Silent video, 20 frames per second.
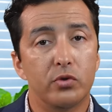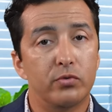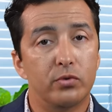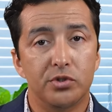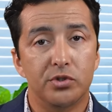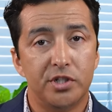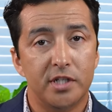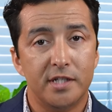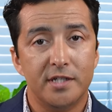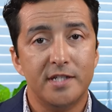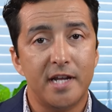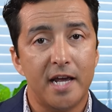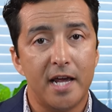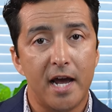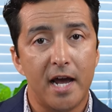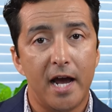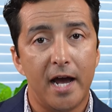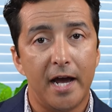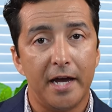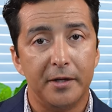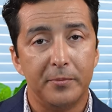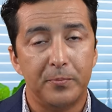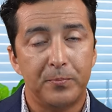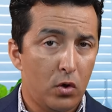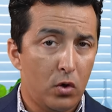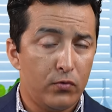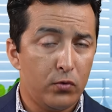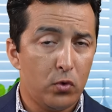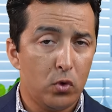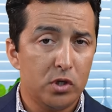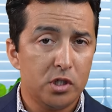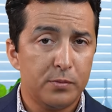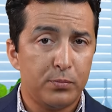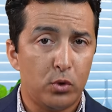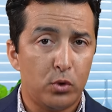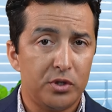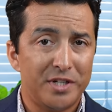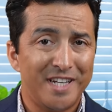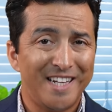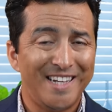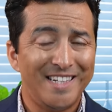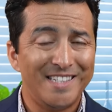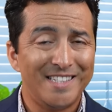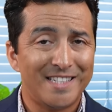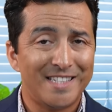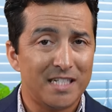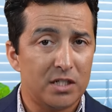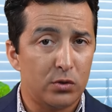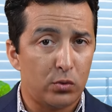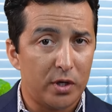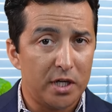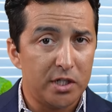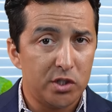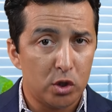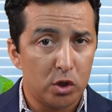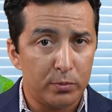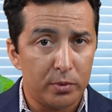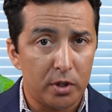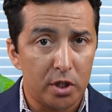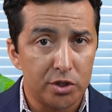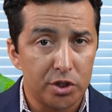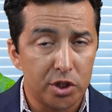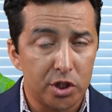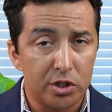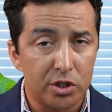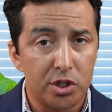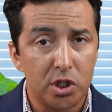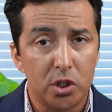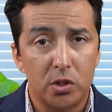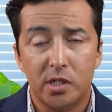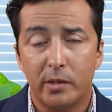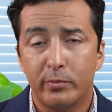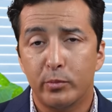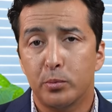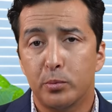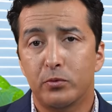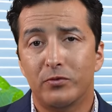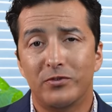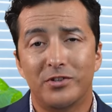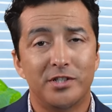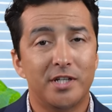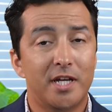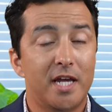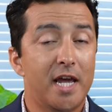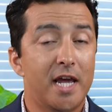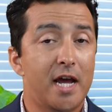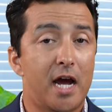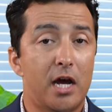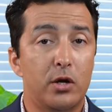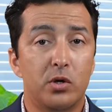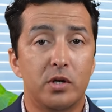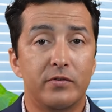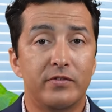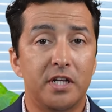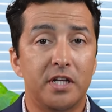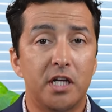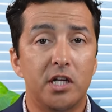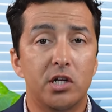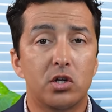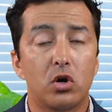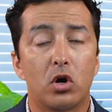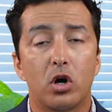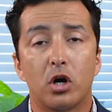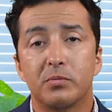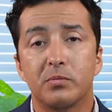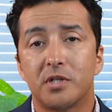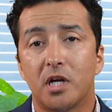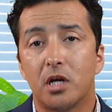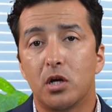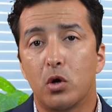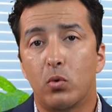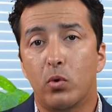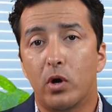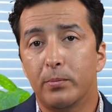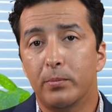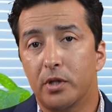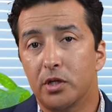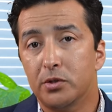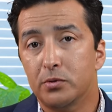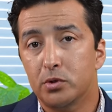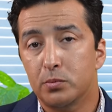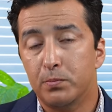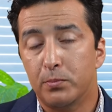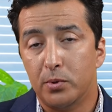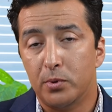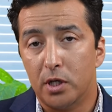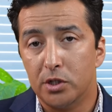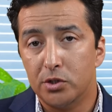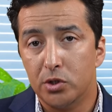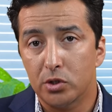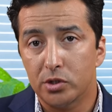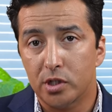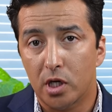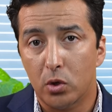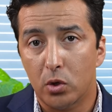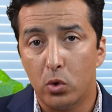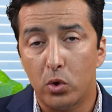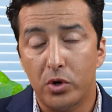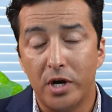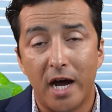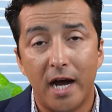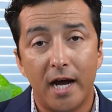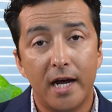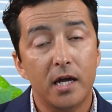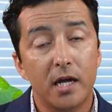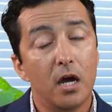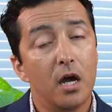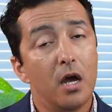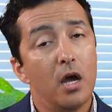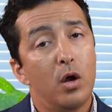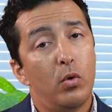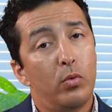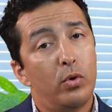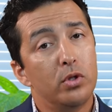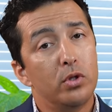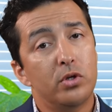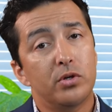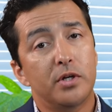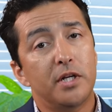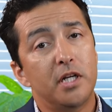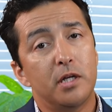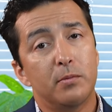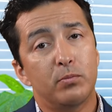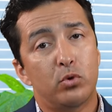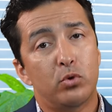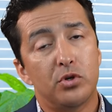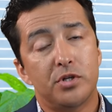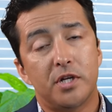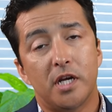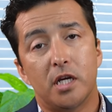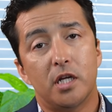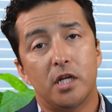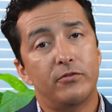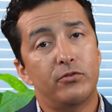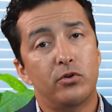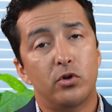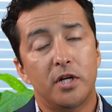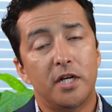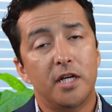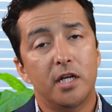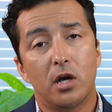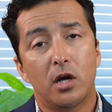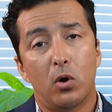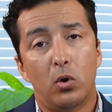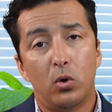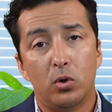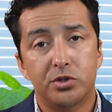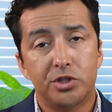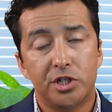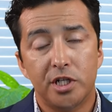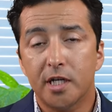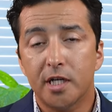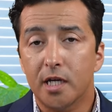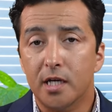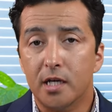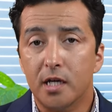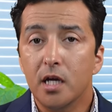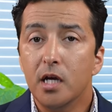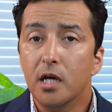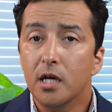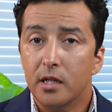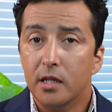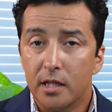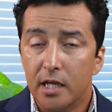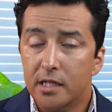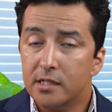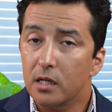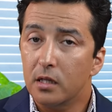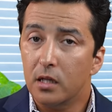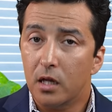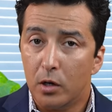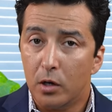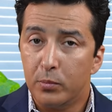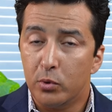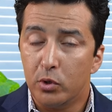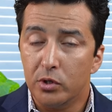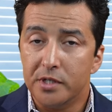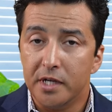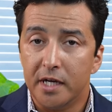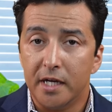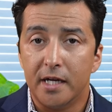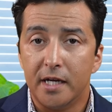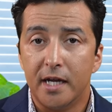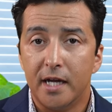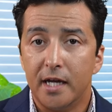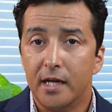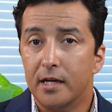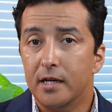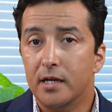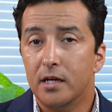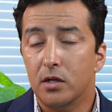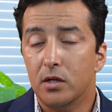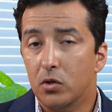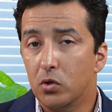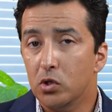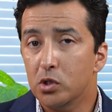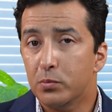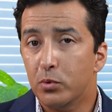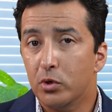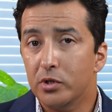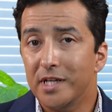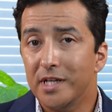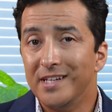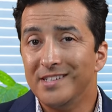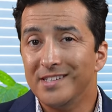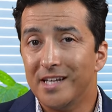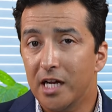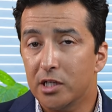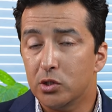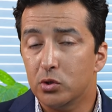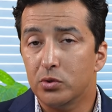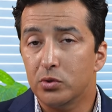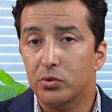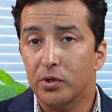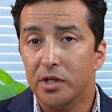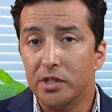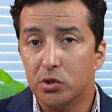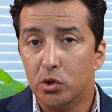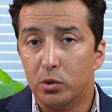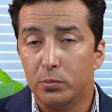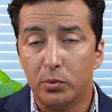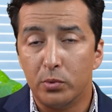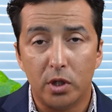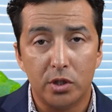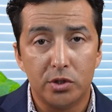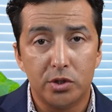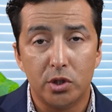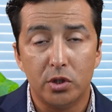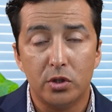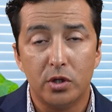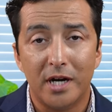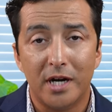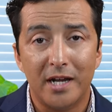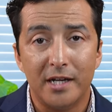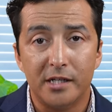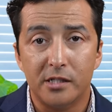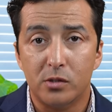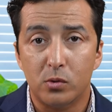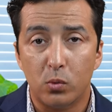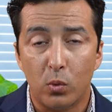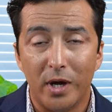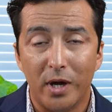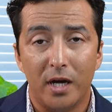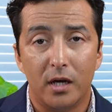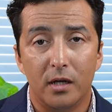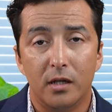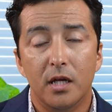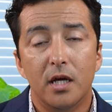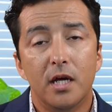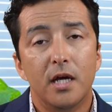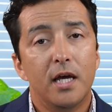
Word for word: you will just stay high. Of course, proteins raise your blood sugar too. Some people will say, hey, I don't even eat carbs, I don't know why blood, blood sugars are going high. Well, you're eating protein. If you're eating a whole chicken, that's a lot of protein, and those proteins actually raise your blood sugar as well.